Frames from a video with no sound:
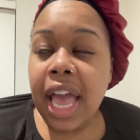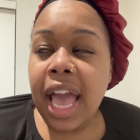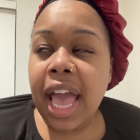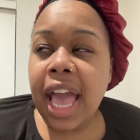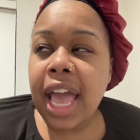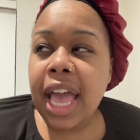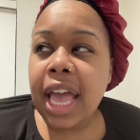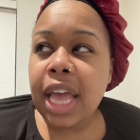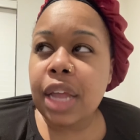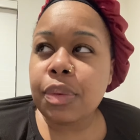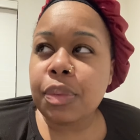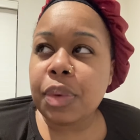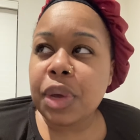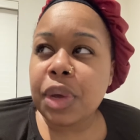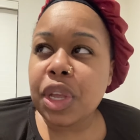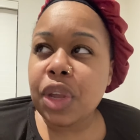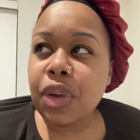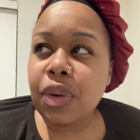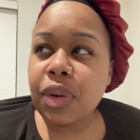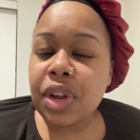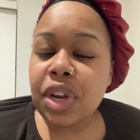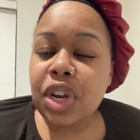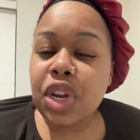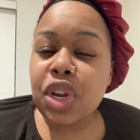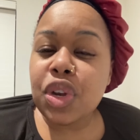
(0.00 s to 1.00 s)
And when
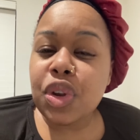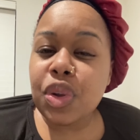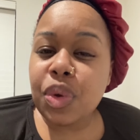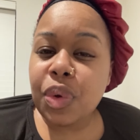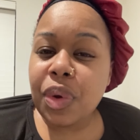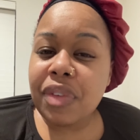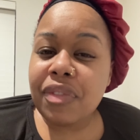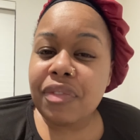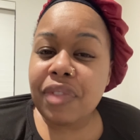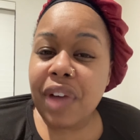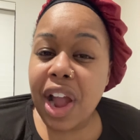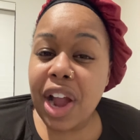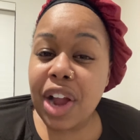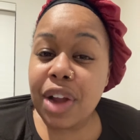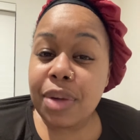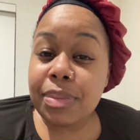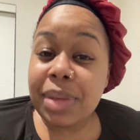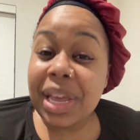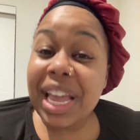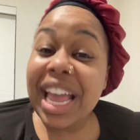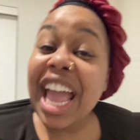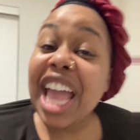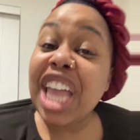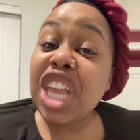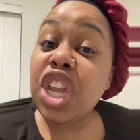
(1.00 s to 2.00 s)
you're in a new
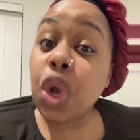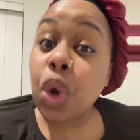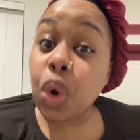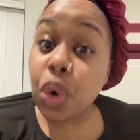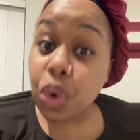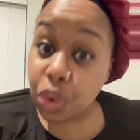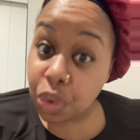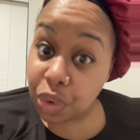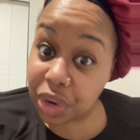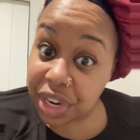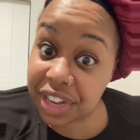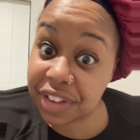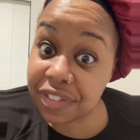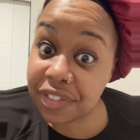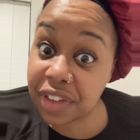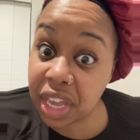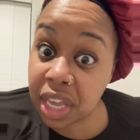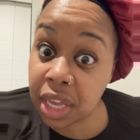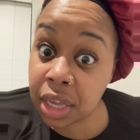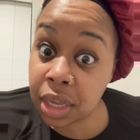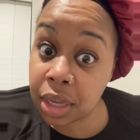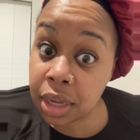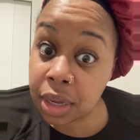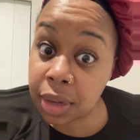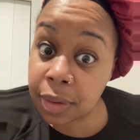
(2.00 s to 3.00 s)
environment and you're
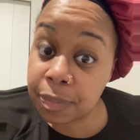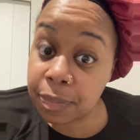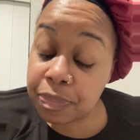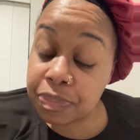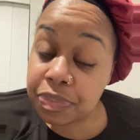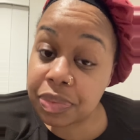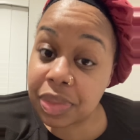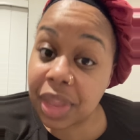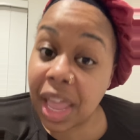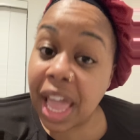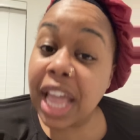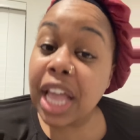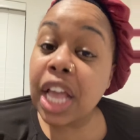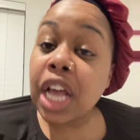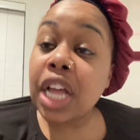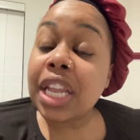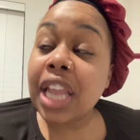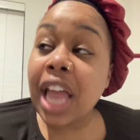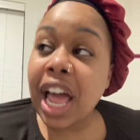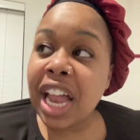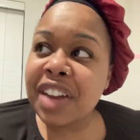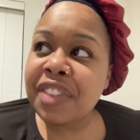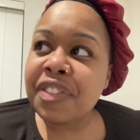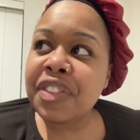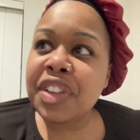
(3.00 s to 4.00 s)
grieving, like a
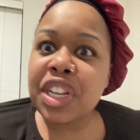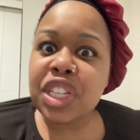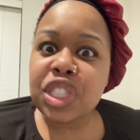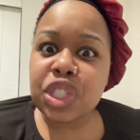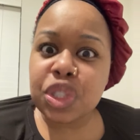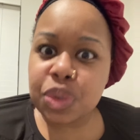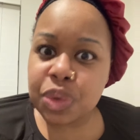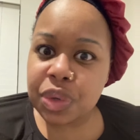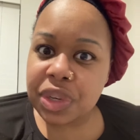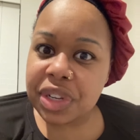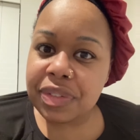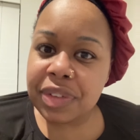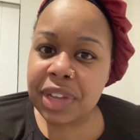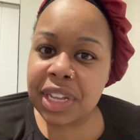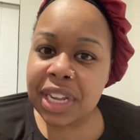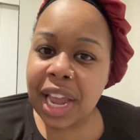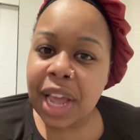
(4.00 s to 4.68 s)
lot of it is grieving.